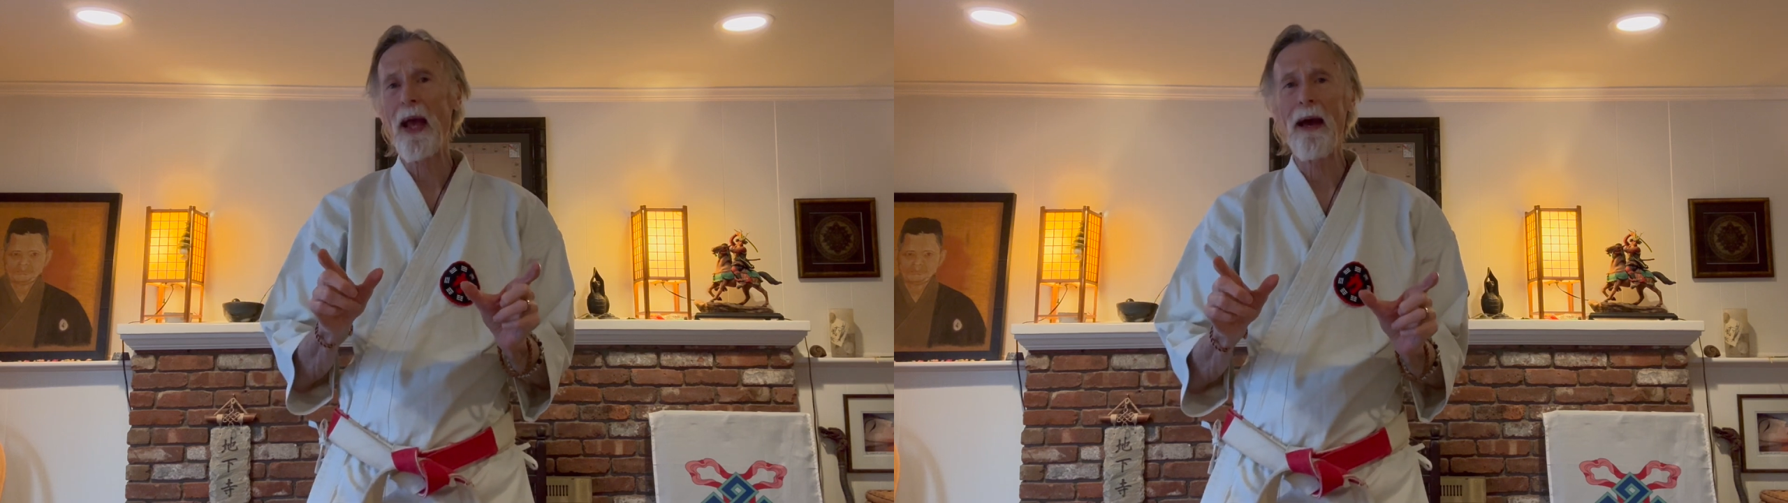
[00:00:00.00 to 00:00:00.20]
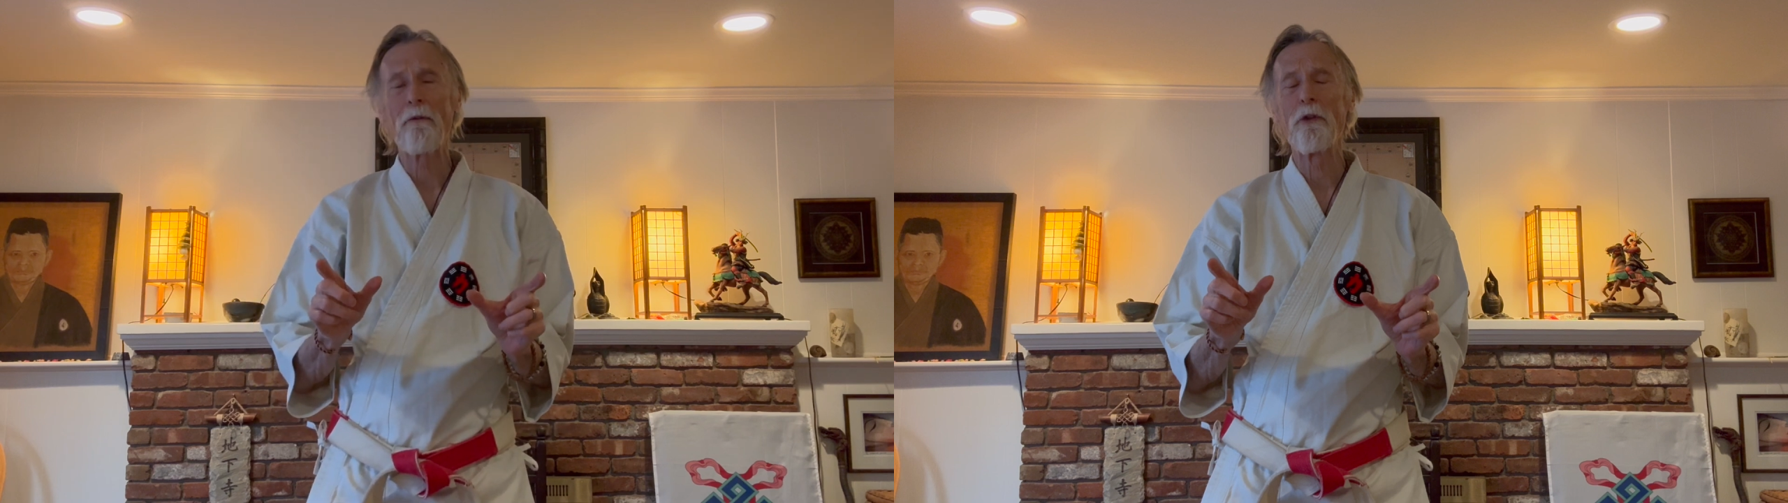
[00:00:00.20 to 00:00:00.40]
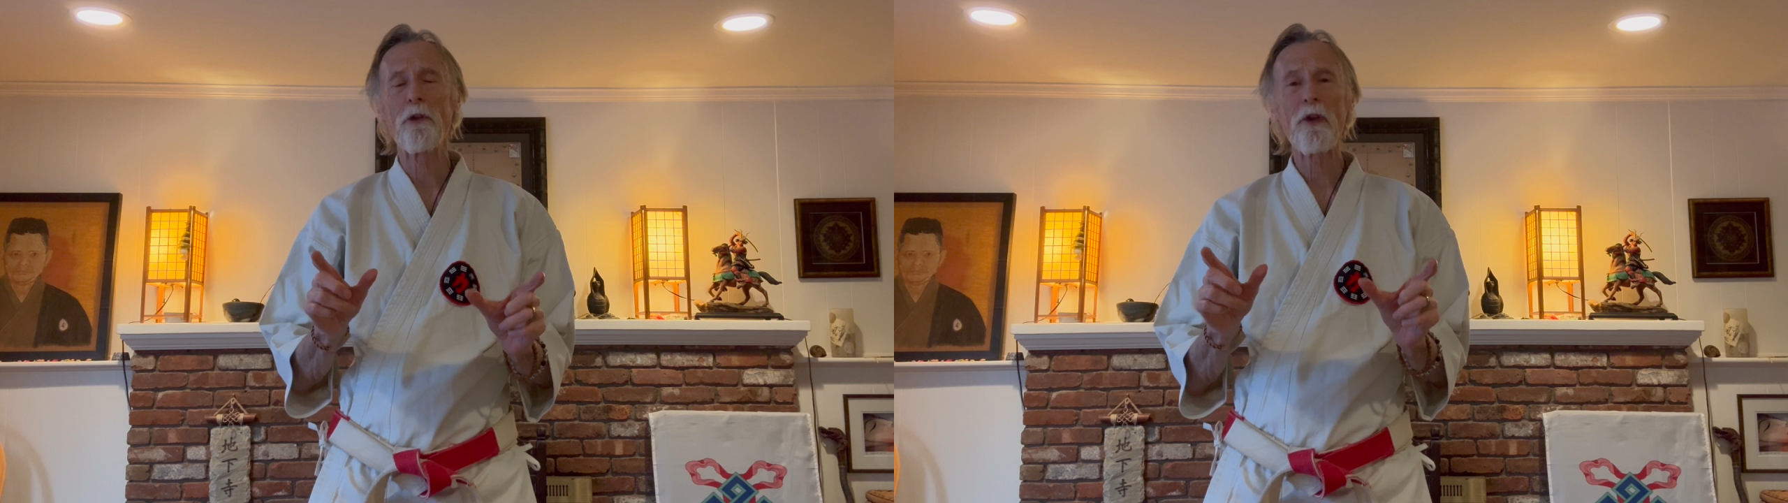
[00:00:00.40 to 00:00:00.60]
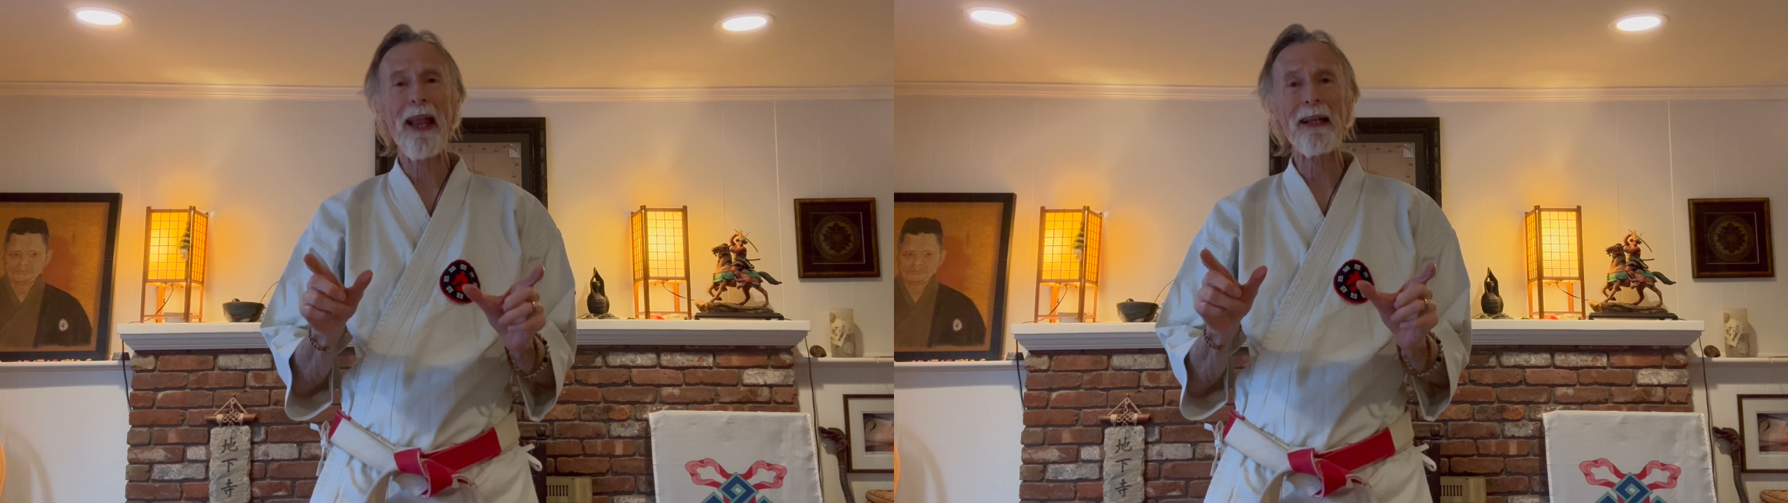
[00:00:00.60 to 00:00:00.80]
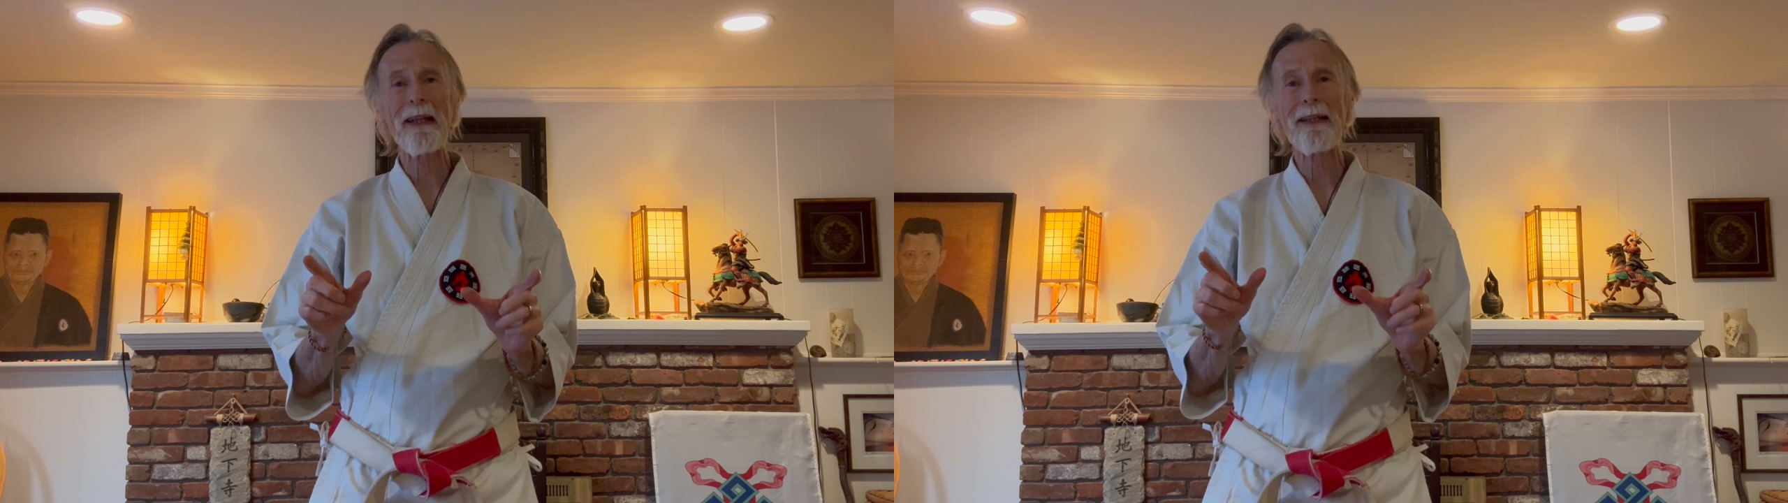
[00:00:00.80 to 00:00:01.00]
have
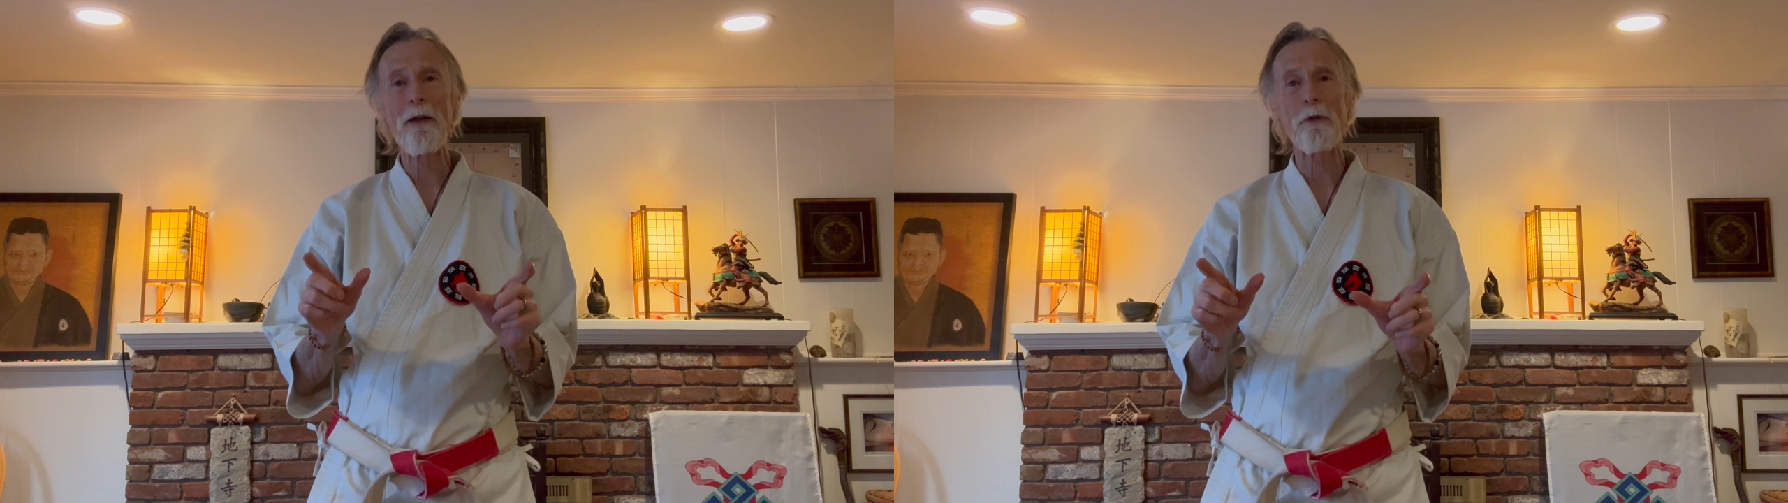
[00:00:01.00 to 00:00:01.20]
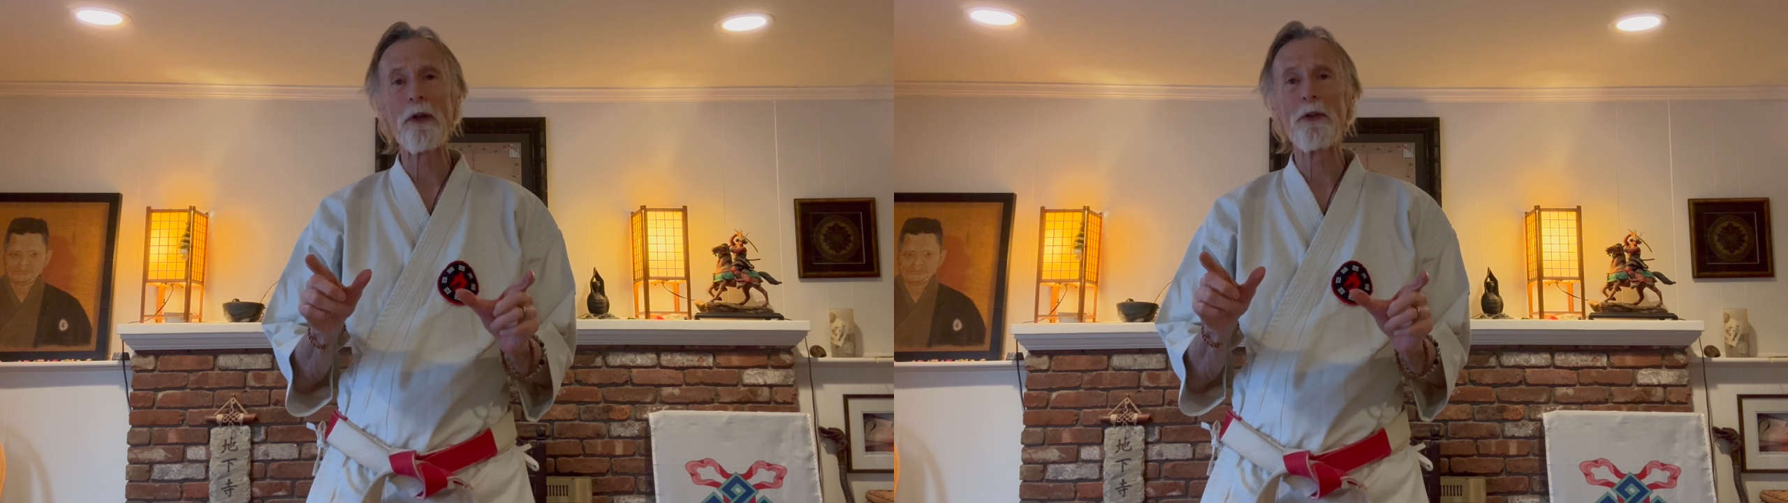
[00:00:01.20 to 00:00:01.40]
slightly different